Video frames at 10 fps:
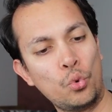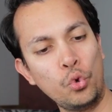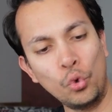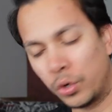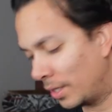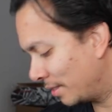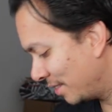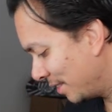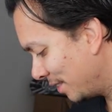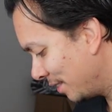Whew,
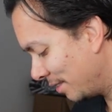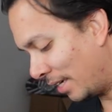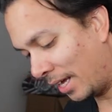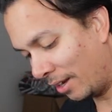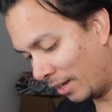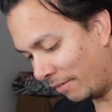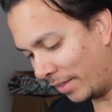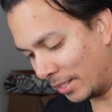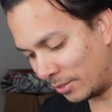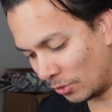I love
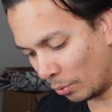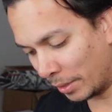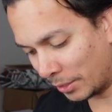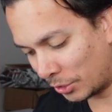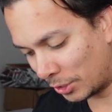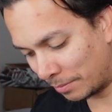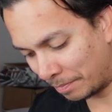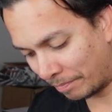that so much.